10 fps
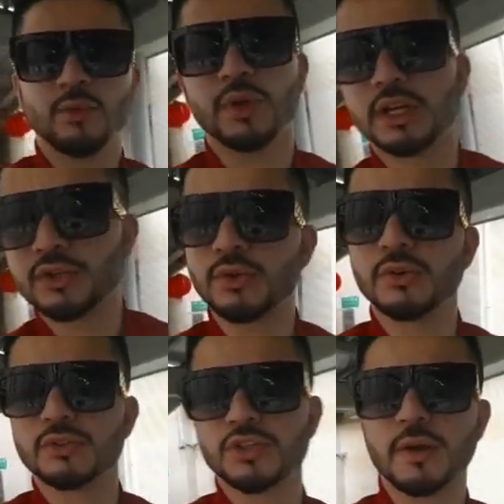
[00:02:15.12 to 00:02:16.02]
We're gonna do
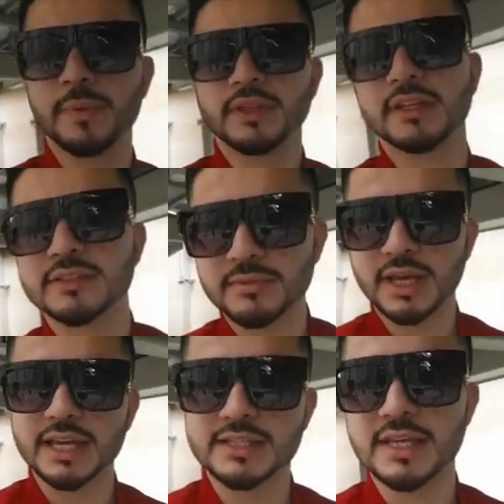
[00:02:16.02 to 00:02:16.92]
loads of shopping. There's some
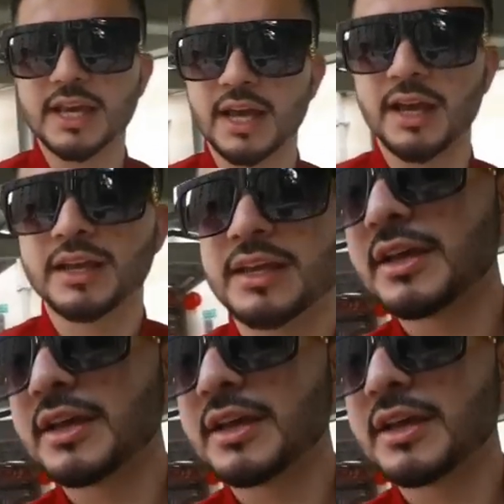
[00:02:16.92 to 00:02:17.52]
kids here